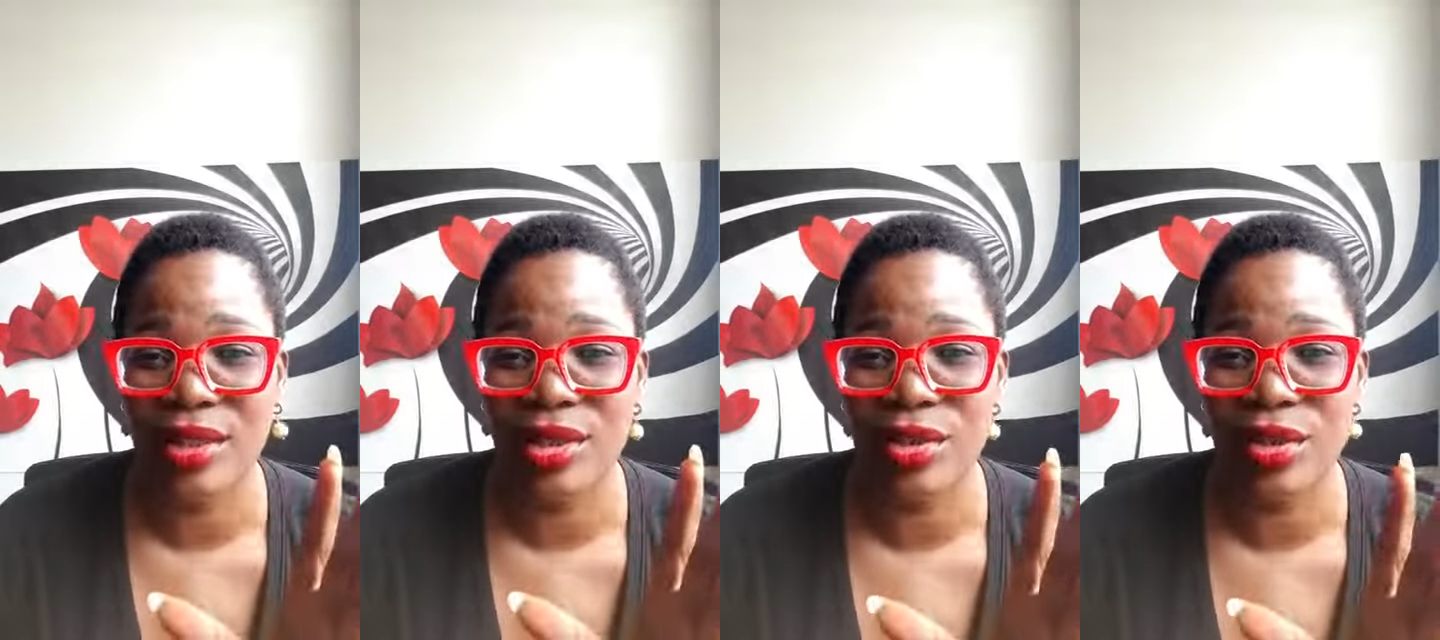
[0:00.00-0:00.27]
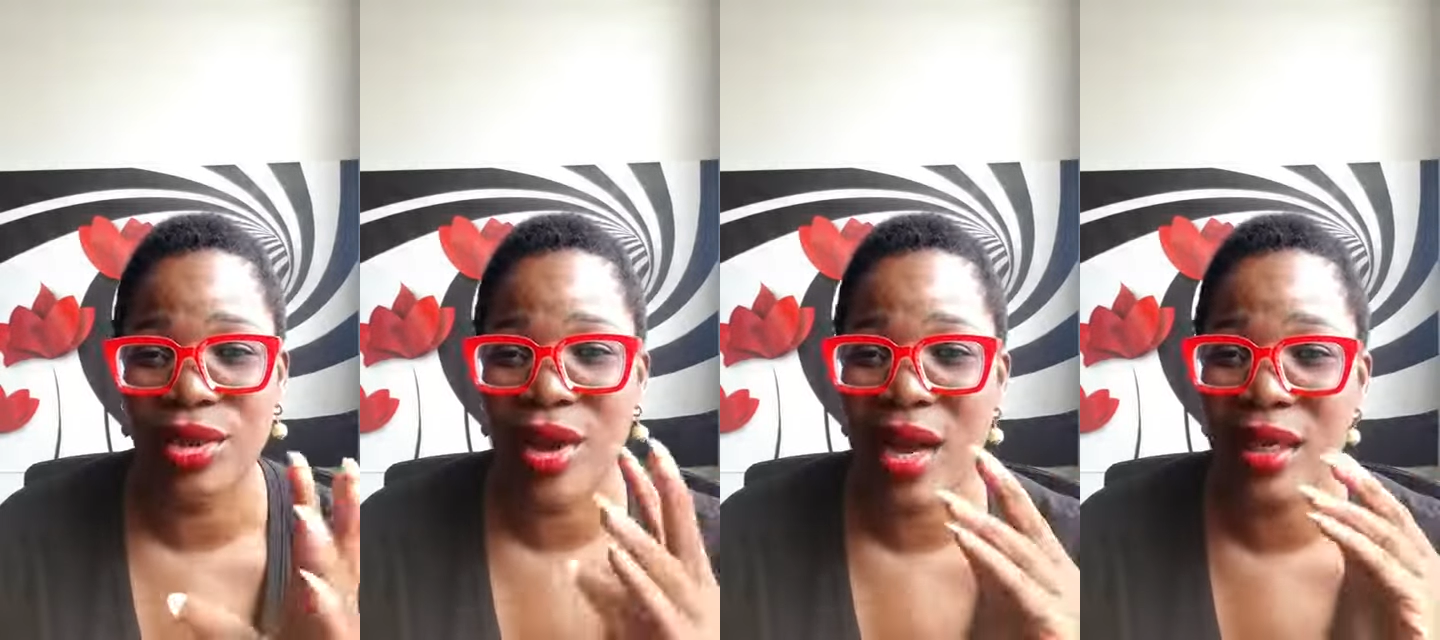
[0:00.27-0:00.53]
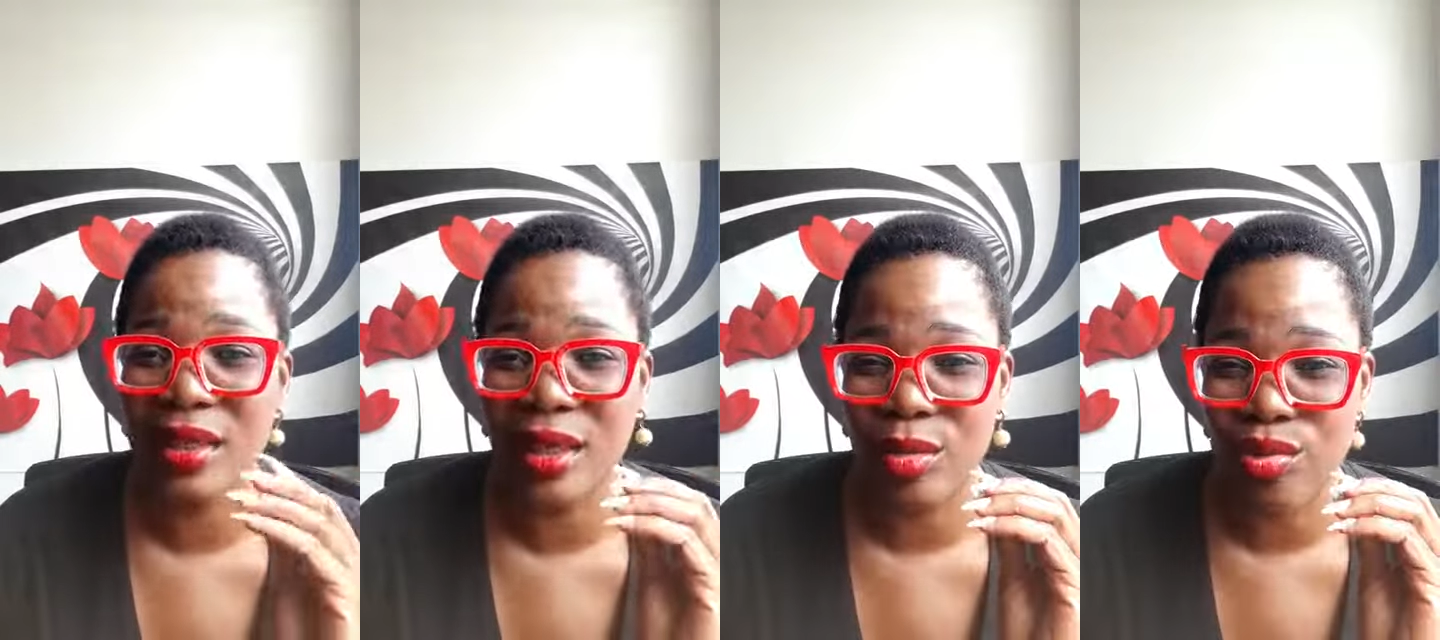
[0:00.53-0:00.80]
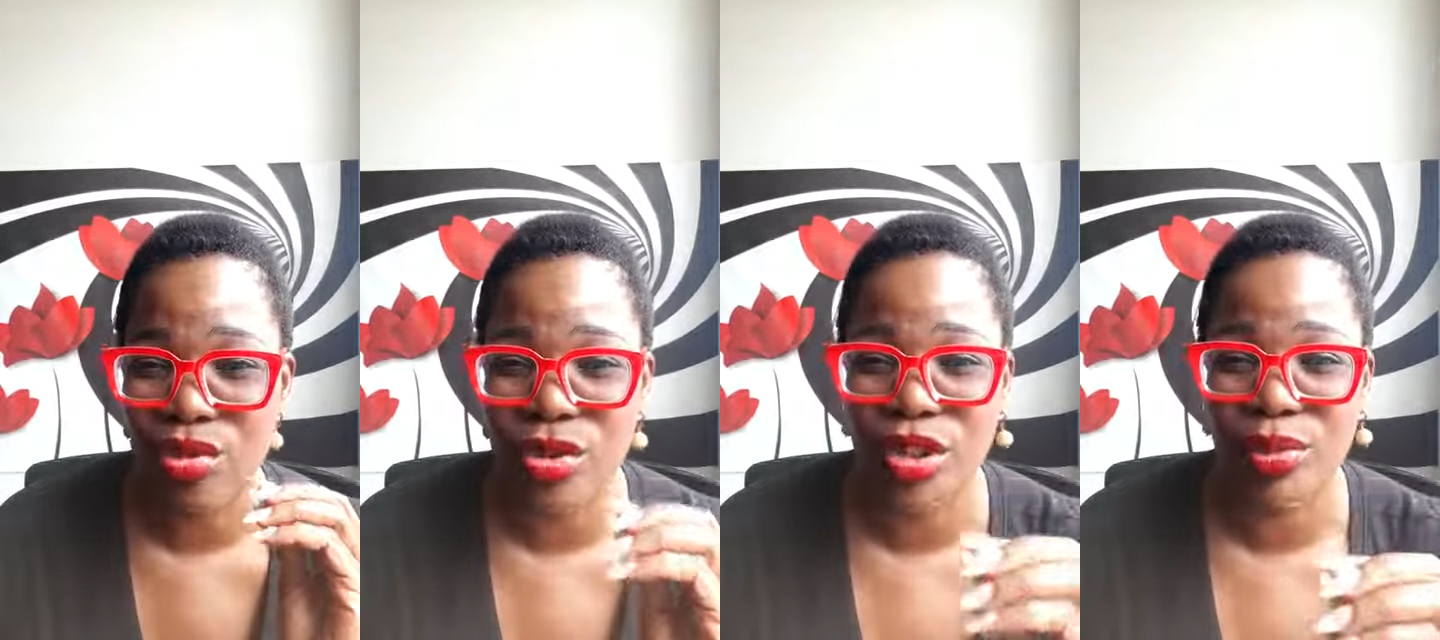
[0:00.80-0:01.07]
your hands are
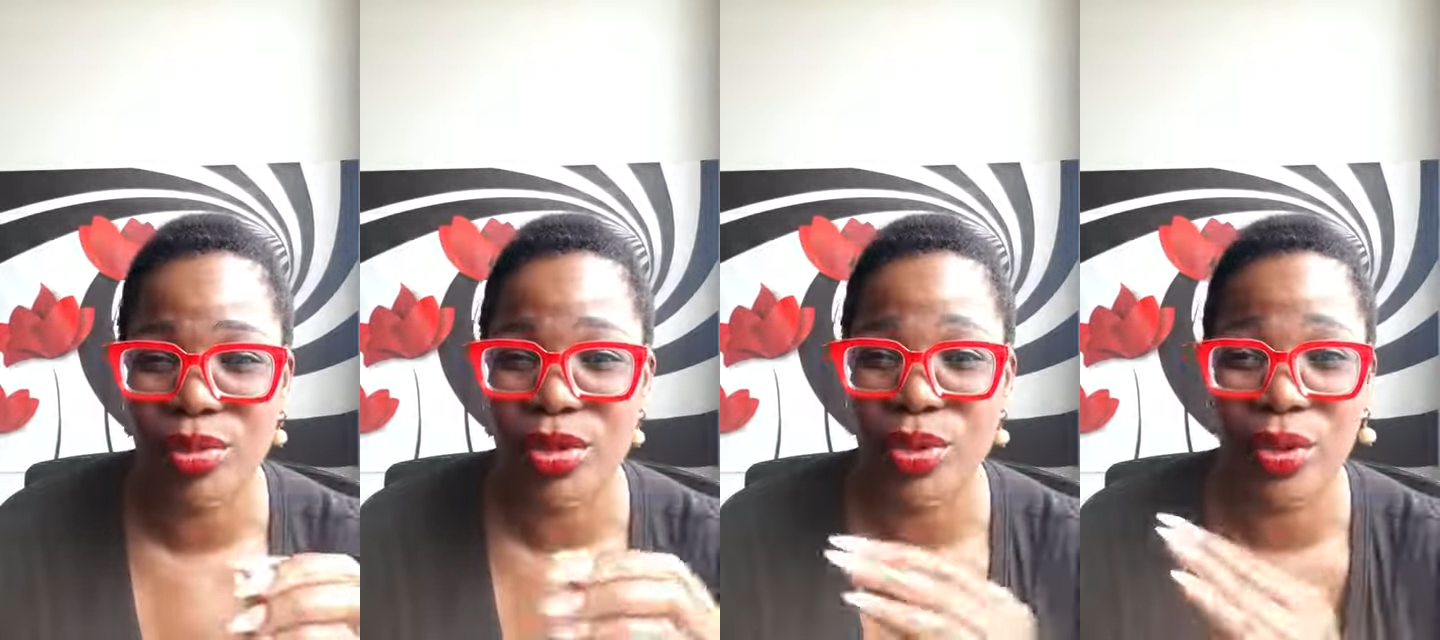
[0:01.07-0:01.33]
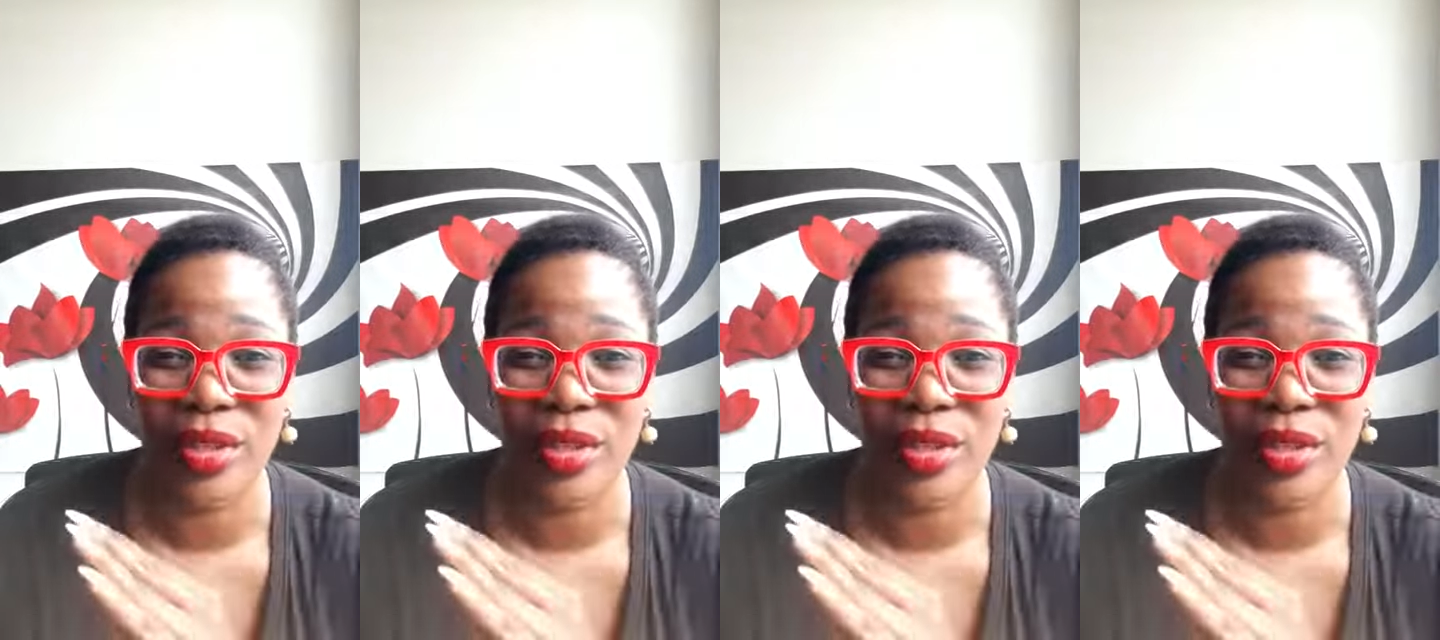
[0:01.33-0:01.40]
prosperous.